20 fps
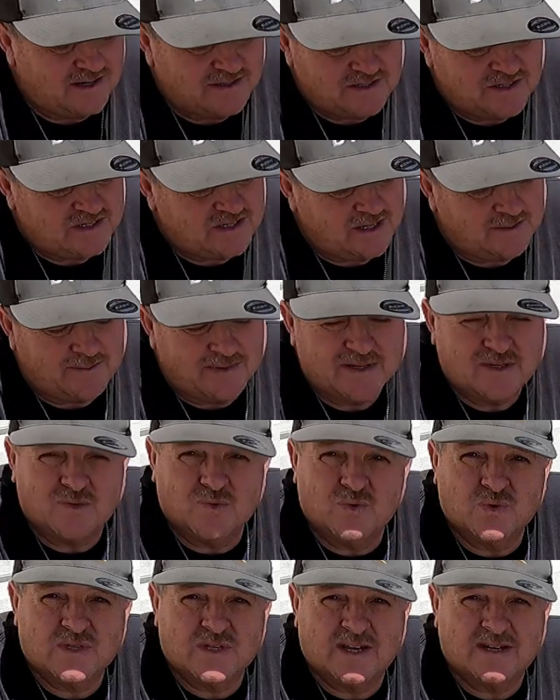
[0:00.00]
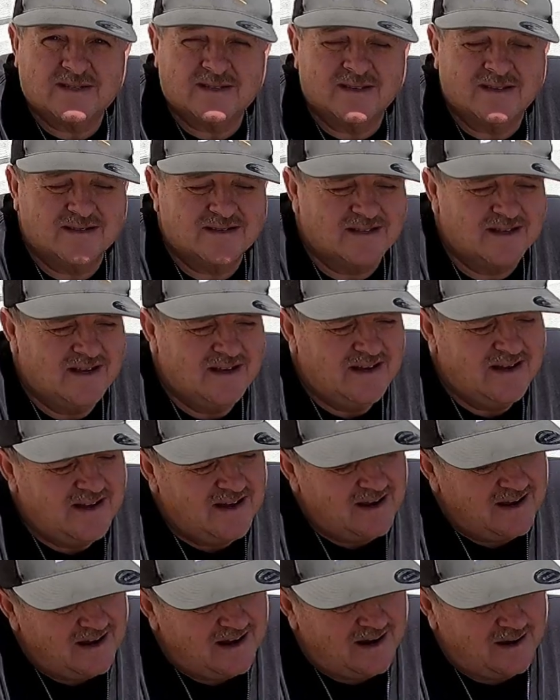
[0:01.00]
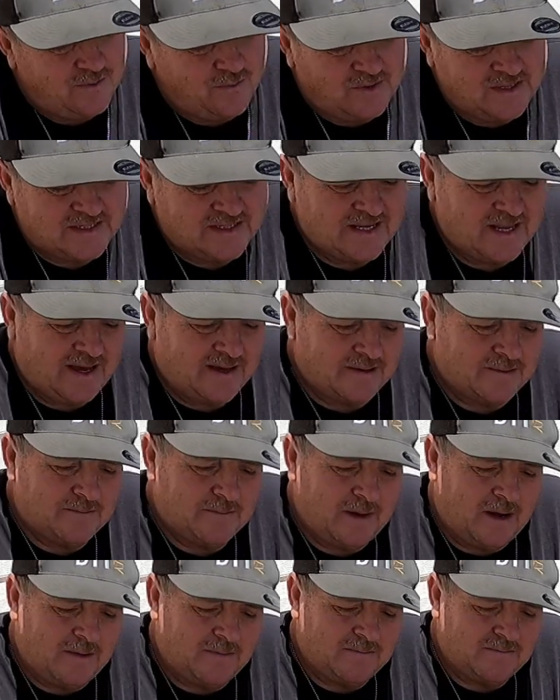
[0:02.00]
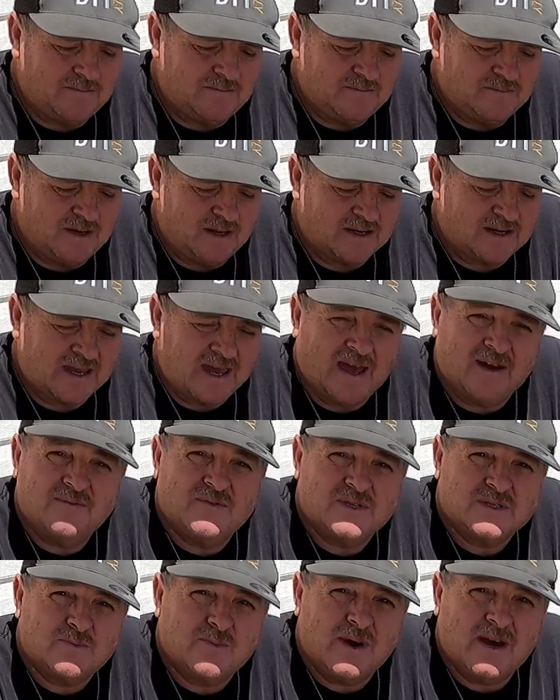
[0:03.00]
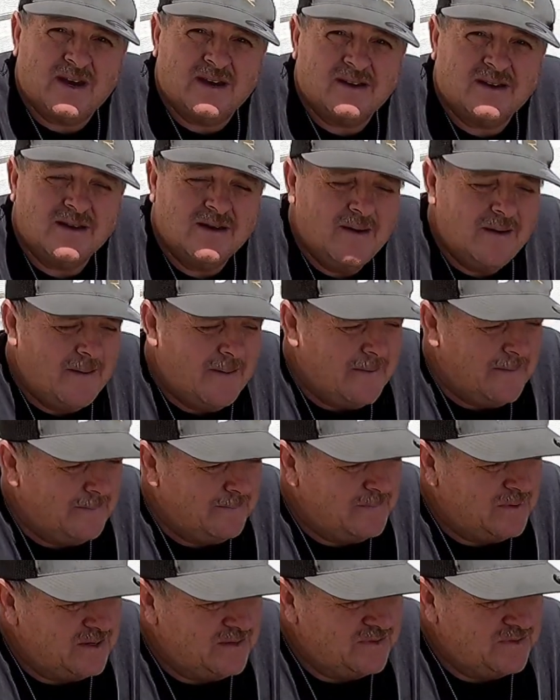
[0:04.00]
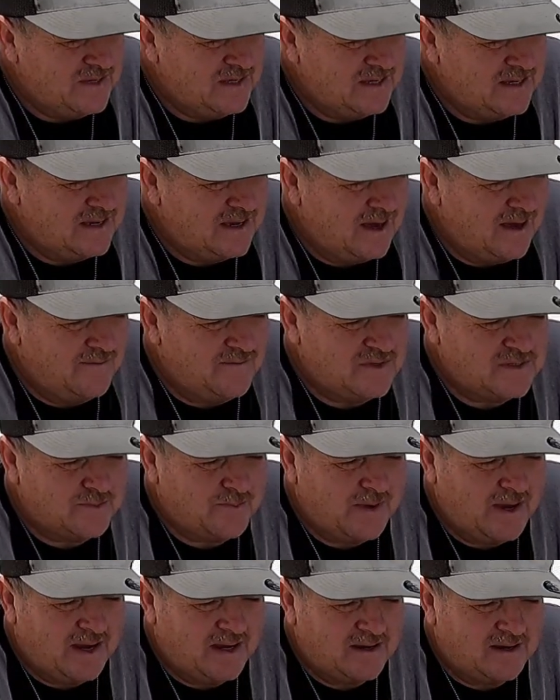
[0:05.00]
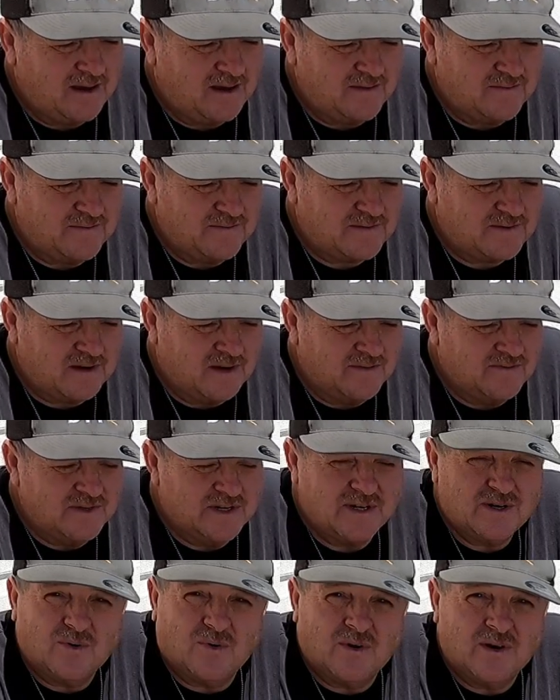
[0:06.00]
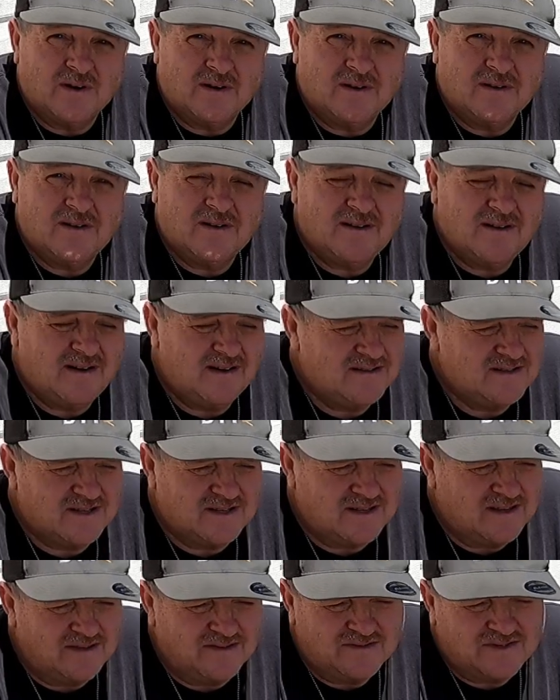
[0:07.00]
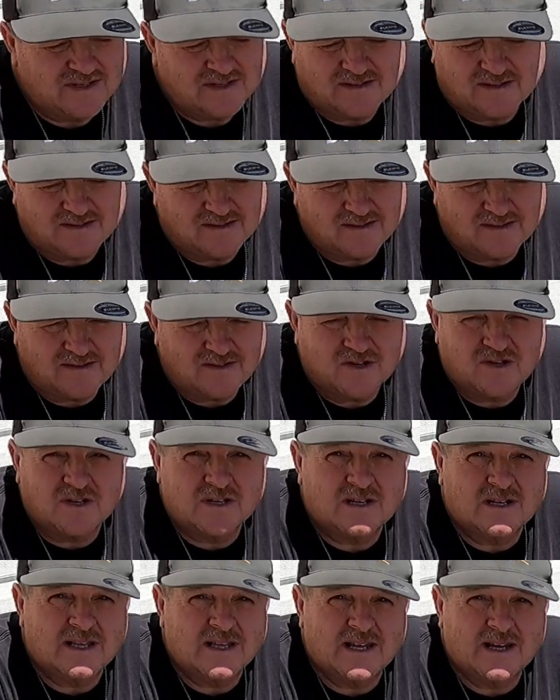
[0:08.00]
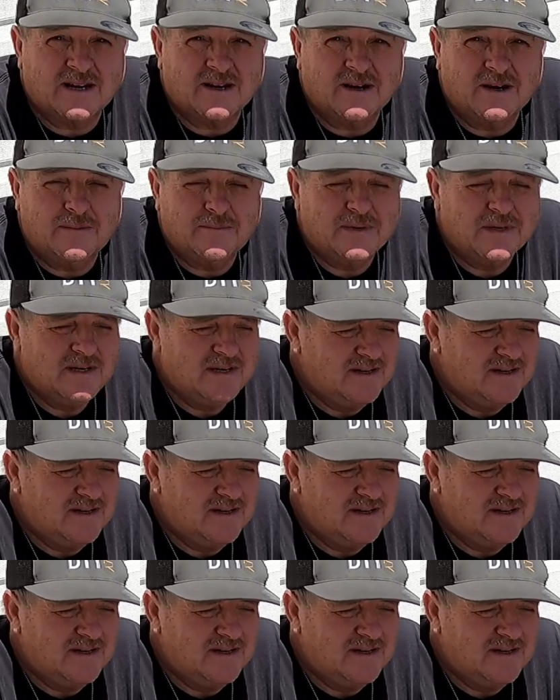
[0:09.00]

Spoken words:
I just take my tools like this. I once had a canvas bag, but the canvas bag got covered in oil and it's just you couldn't clean it up.